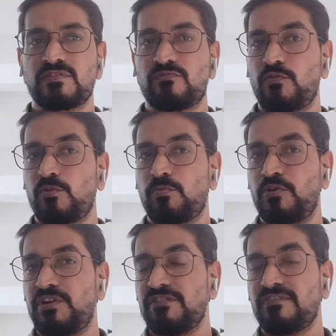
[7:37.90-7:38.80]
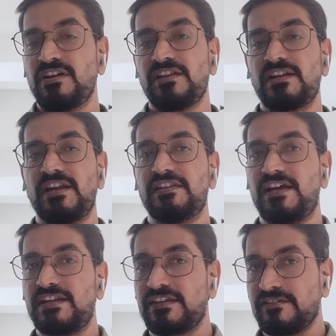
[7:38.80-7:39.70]
so for both defender and the
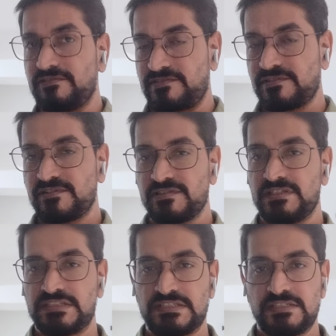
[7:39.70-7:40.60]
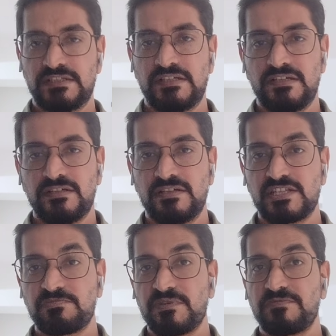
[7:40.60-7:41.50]
attacker.
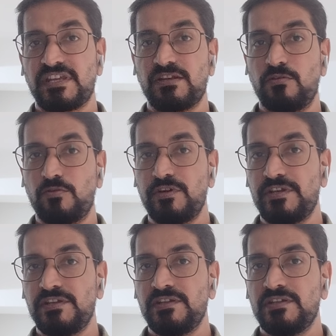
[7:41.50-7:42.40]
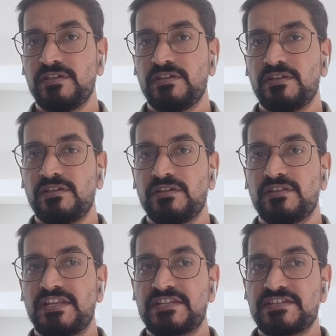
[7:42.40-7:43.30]
Specifically in OT,
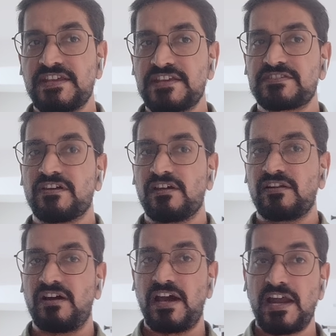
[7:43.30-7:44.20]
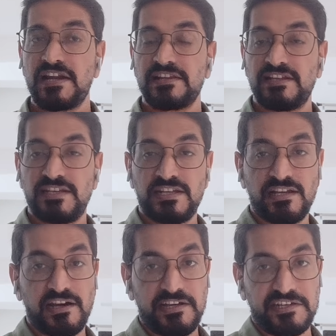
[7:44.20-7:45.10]
the stakes are higher than
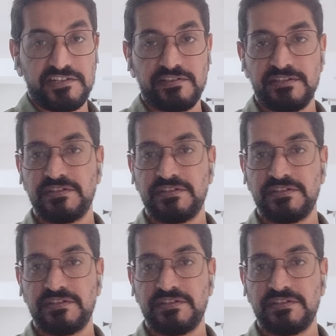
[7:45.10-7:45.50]
in IT.